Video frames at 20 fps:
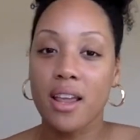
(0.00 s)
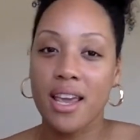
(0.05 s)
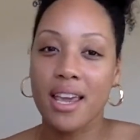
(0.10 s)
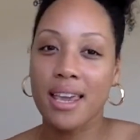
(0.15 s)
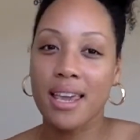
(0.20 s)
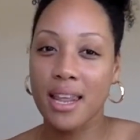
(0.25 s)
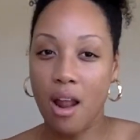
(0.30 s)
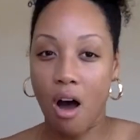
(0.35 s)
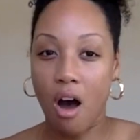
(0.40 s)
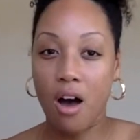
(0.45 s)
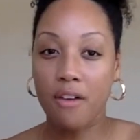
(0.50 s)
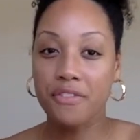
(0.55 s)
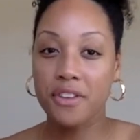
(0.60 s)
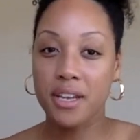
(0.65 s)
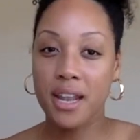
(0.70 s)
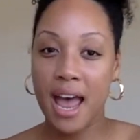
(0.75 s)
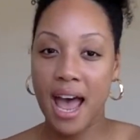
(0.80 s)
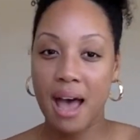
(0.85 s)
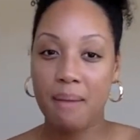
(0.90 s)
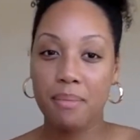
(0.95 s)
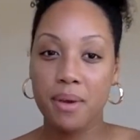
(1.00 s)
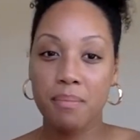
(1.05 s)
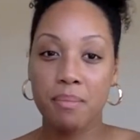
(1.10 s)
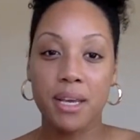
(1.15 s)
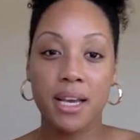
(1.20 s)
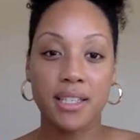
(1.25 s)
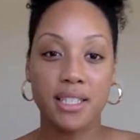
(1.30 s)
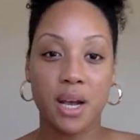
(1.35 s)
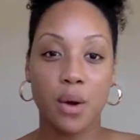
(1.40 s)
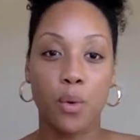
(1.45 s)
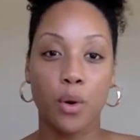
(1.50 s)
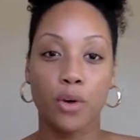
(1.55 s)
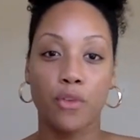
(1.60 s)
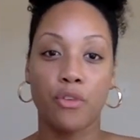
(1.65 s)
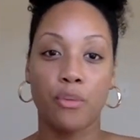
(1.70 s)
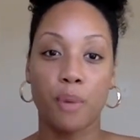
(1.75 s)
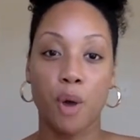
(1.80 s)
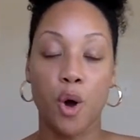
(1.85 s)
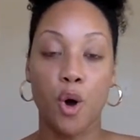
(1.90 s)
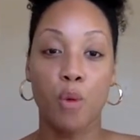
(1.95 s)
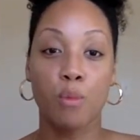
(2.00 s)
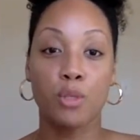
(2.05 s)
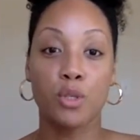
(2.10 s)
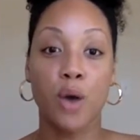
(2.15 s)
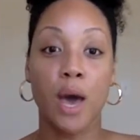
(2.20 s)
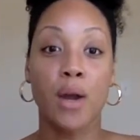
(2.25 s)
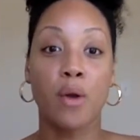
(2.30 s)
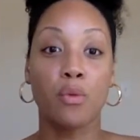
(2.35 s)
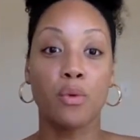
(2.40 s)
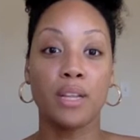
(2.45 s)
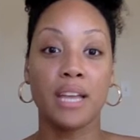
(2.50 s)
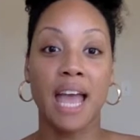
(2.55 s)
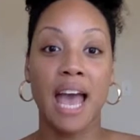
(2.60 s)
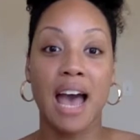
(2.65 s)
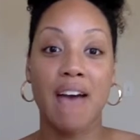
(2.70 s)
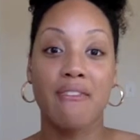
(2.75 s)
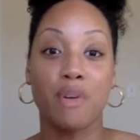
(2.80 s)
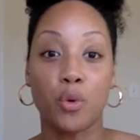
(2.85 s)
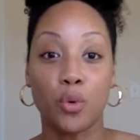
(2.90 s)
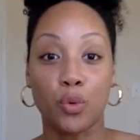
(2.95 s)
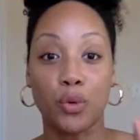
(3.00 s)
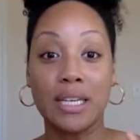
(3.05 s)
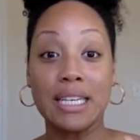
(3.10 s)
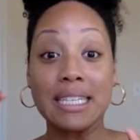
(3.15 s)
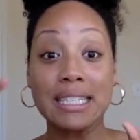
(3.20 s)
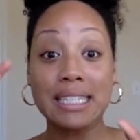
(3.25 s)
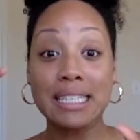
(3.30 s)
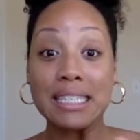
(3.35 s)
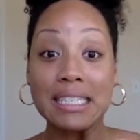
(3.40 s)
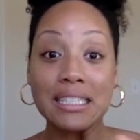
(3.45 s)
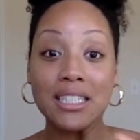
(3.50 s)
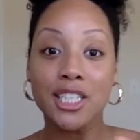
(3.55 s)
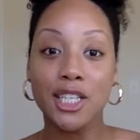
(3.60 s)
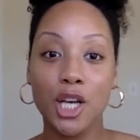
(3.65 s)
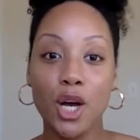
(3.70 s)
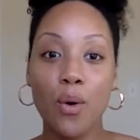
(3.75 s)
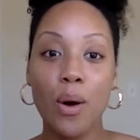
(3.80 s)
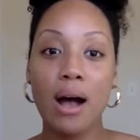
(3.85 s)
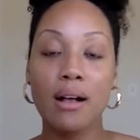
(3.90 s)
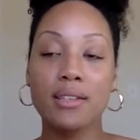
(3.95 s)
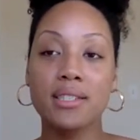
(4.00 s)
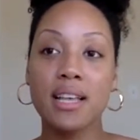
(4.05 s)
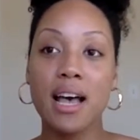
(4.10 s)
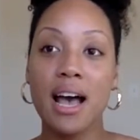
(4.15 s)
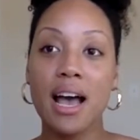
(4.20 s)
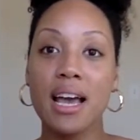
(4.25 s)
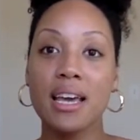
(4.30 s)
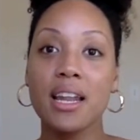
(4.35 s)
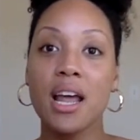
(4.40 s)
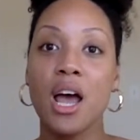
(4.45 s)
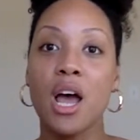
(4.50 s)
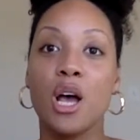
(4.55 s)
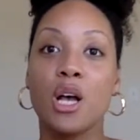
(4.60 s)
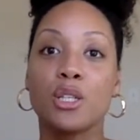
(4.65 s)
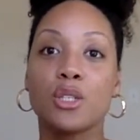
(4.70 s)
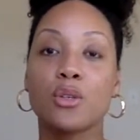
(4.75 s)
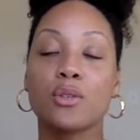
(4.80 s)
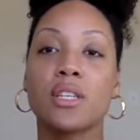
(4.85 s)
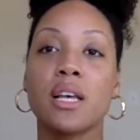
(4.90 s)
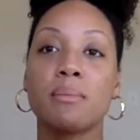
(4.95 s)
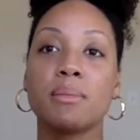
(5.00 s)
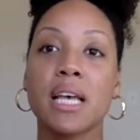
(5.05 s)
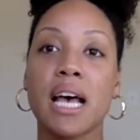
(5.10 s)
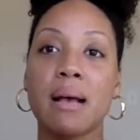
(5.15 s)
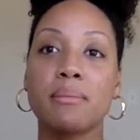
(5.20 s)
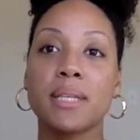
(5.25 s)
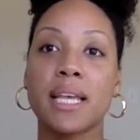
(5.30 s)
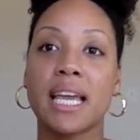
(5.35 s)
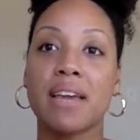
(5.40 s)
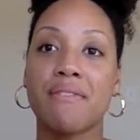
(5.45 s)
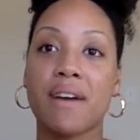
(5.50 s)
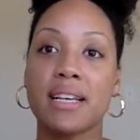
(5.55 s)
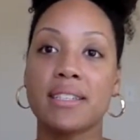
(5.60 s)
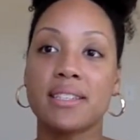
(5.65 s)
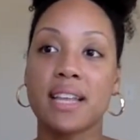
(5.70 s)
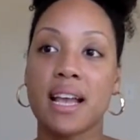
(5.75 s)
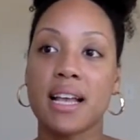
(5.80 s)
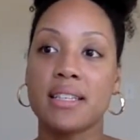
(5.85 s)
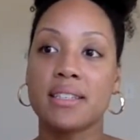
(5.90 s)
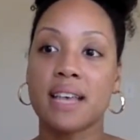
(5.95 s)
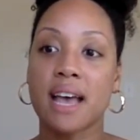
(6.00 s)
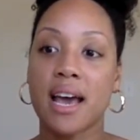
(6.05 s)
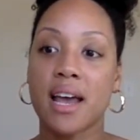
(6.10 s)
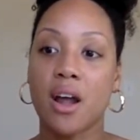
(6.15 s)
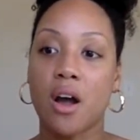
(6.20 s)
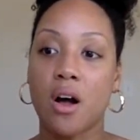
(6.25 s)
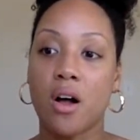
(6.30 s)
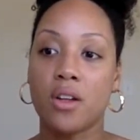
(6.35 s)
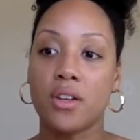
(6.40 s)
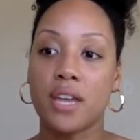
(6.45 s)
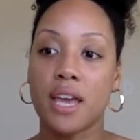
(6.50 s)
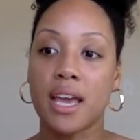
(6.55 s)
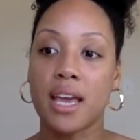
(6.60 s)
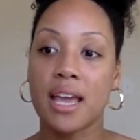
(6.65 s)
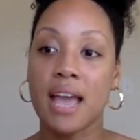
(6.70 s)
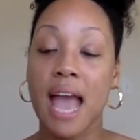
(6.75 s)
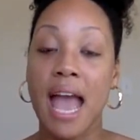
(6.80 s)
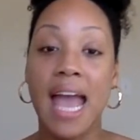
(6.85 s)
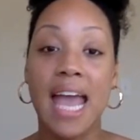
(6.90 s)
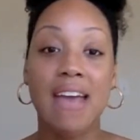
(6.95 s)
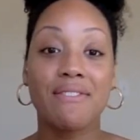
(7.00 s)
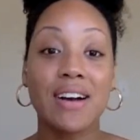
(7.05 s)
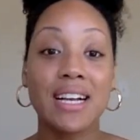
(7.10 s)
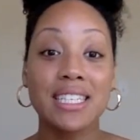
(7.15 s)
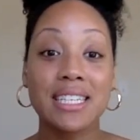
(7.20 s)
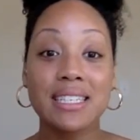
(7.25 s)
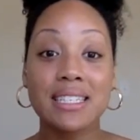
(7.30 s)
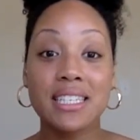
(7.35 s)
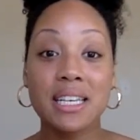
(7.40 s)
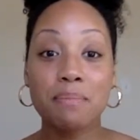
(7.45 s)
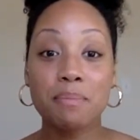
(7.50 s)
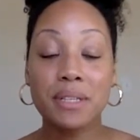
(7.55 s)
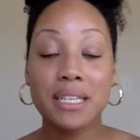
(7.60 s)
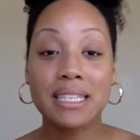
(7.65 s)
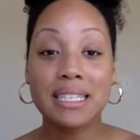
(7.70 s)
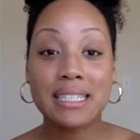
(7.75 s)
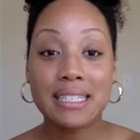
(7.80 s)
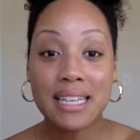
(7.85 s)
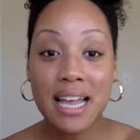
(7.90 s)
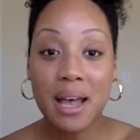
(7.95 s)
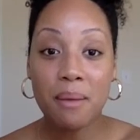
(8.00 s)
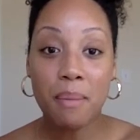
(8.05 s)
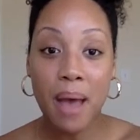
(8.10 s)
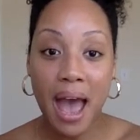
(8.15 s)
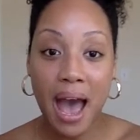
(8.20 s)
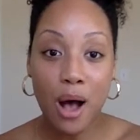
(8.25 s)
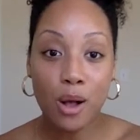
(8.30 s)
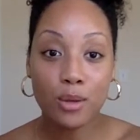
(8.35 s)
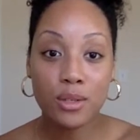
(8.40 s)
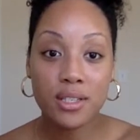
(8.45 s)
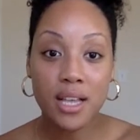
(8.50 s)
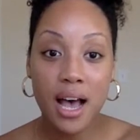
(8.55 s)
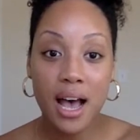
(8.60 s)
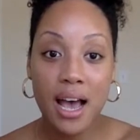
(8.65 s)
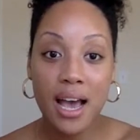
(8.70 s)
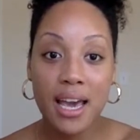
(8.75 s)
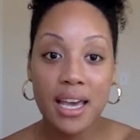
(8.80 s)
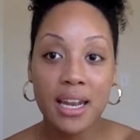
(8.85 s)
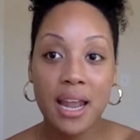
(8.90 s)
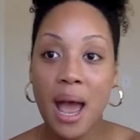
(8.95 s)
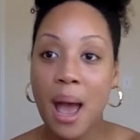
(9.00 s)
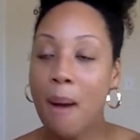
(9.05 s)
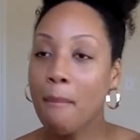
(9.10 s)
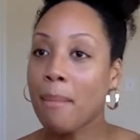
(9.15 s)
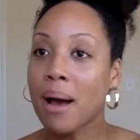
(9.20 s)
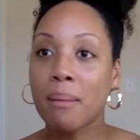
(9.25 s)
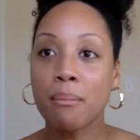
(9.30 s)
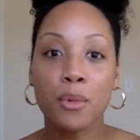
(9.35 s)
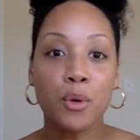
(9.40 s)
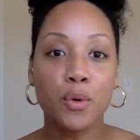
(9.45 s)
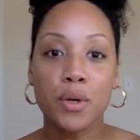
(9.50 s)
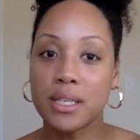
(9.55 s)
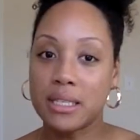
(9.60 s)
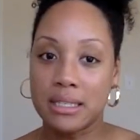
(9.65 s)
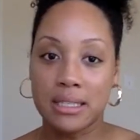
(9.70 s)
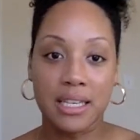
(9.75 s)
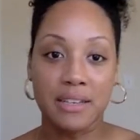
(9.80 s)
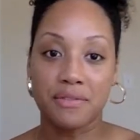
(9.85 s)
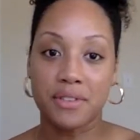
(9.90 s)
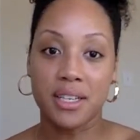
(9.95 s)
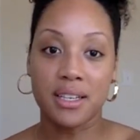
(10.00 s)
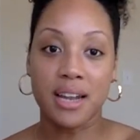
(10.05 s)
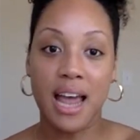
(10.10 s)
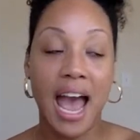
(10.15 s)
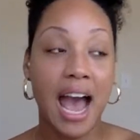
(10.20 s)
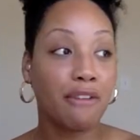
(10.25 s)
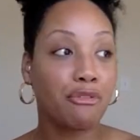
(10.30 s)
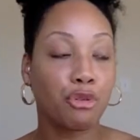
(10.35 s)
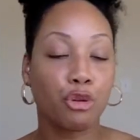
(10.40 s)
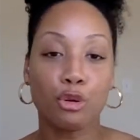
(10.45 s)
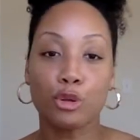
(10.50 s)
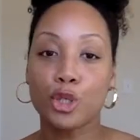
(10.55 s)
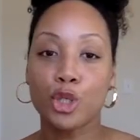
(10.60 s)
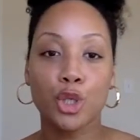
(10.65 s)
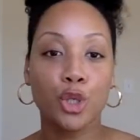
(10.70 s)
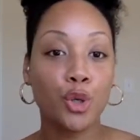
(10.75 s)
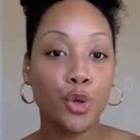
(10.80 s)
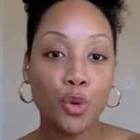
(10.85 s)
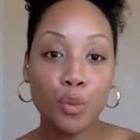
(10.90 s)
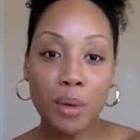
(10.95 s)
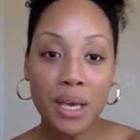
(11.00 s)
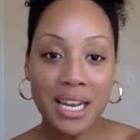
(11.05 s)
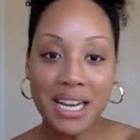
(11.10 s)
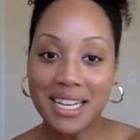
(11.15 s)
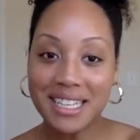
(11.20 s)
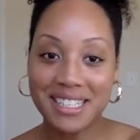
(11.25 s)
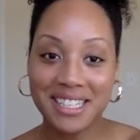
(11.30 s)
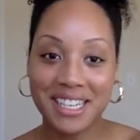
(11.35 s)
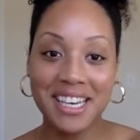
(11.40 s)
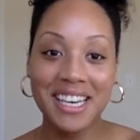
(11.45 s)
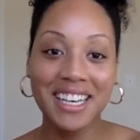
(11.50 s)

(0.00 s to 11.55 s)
can often happen because I work from home, so I don't really have a reason to go outside. So sometimes, like, if I stay inside all day, if I just simply step outside, my mood is lifted after 2 minutes.